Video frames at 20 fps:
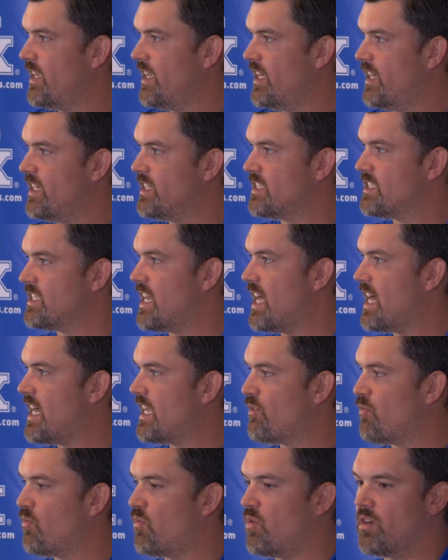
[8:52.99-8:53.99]
It is
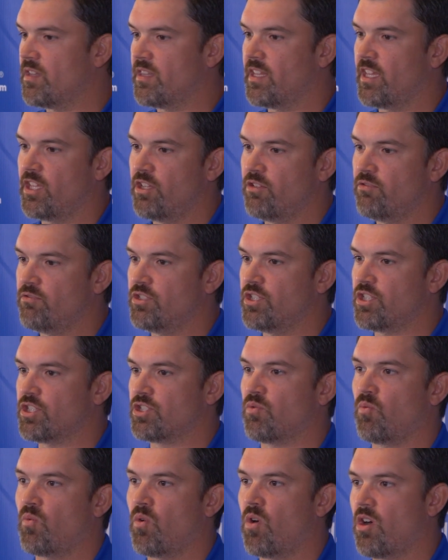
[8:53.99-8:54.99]
not one that you
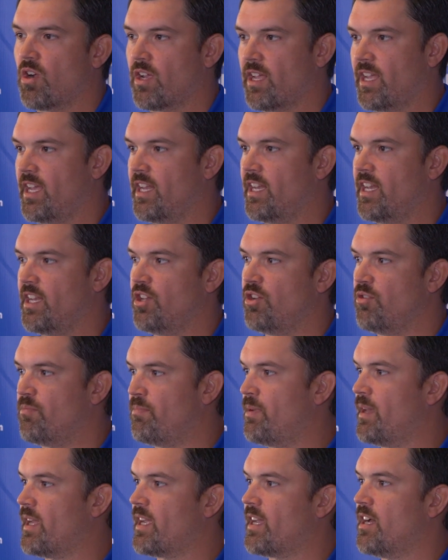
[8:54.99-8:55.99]
just walk in and you
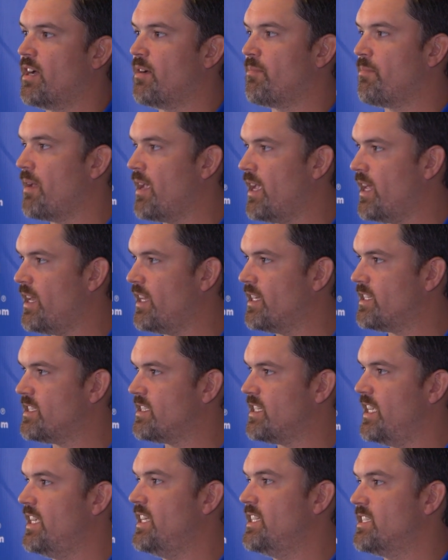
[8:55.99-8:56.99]
pick up and
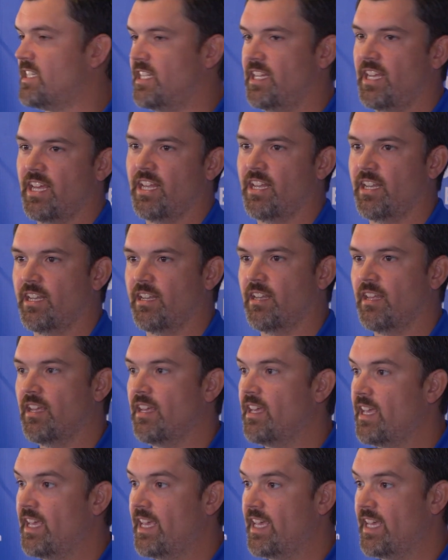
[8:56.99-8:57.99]
it's easy, and
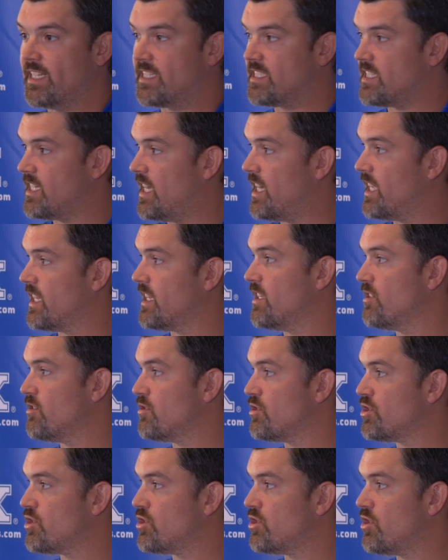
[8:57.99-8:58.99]
it's not.
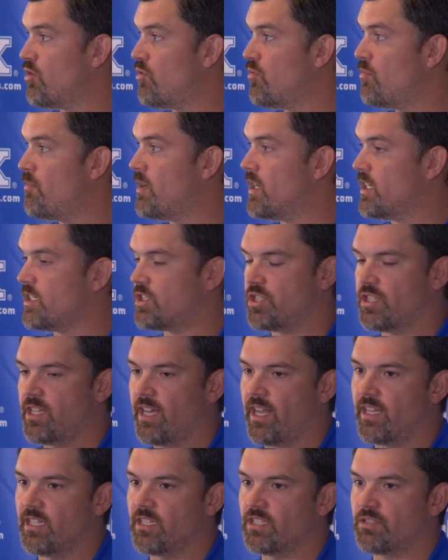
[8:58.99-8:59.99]
There's so much
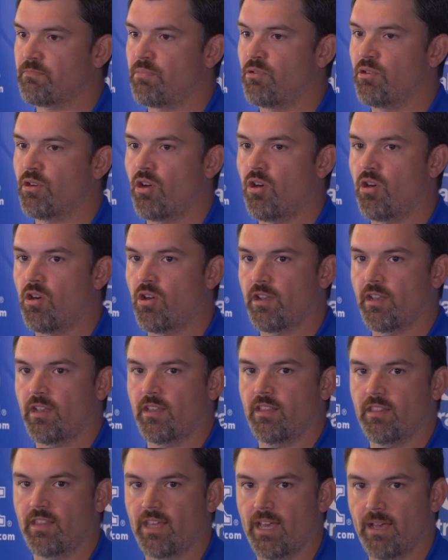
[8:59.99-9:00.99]
that is put on
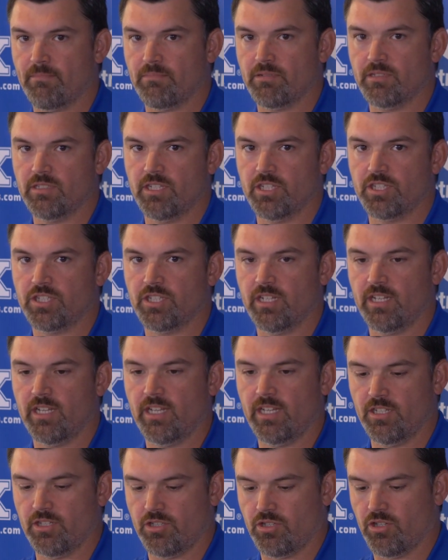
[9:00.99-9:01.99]
that position
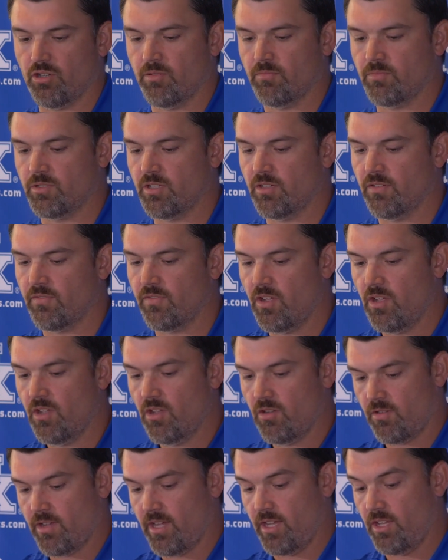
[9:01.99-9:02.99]
in terms of,
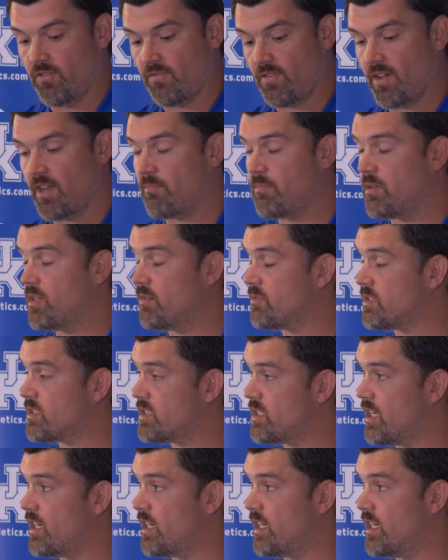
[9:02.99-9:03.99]
okay, you've got to be able to
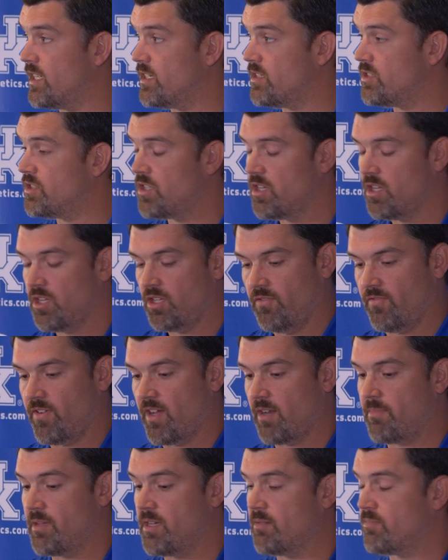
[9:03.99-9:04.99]
set an edge. You've
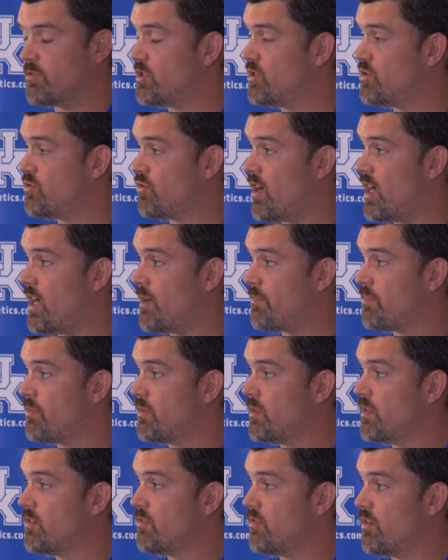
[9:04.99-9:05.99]
got to be able to drop.
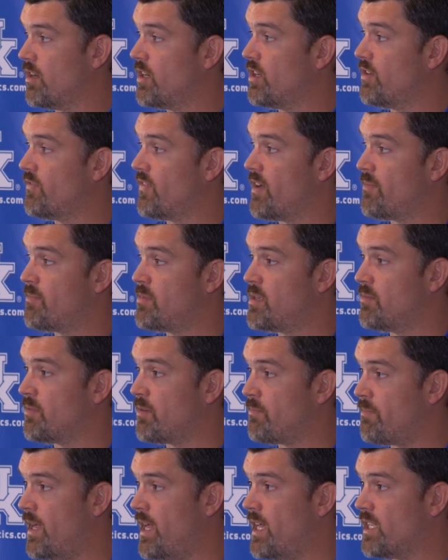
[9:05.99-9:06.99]
Right, you've got to be able
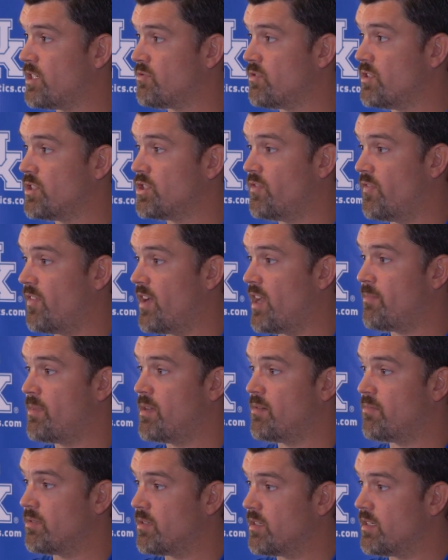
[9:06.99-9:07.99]
to pass rush. You've got to be
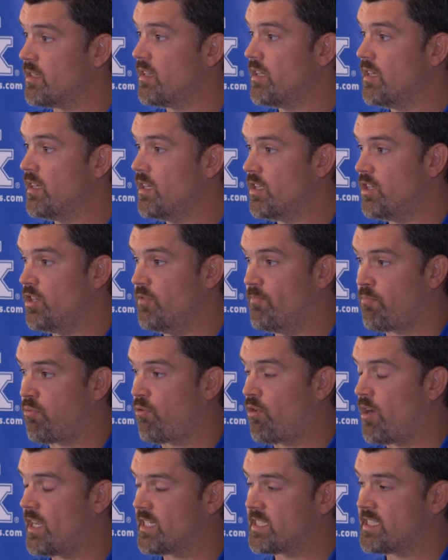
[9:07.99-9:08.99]
able to
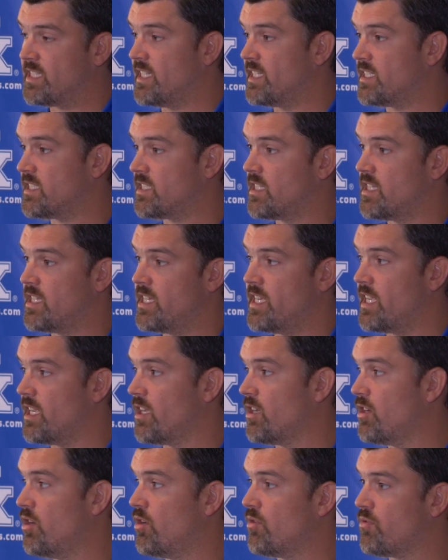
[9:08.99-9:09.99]
process, think,
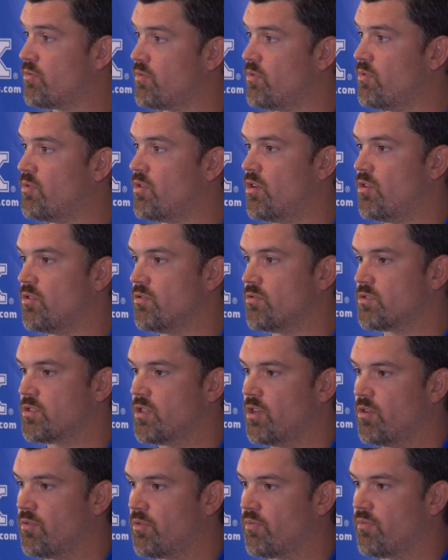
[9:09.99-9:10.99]
go through calls,
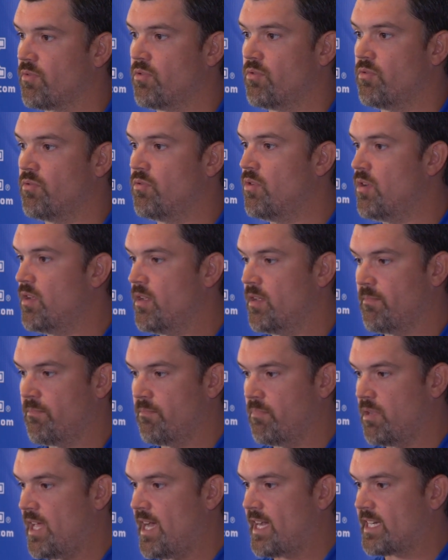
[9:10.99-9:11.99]
go through
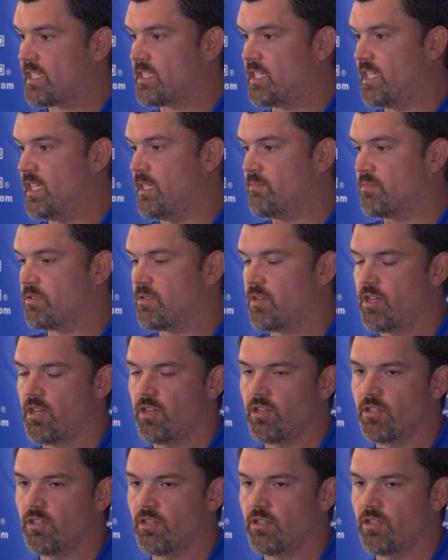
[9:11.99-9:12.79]
block schemes.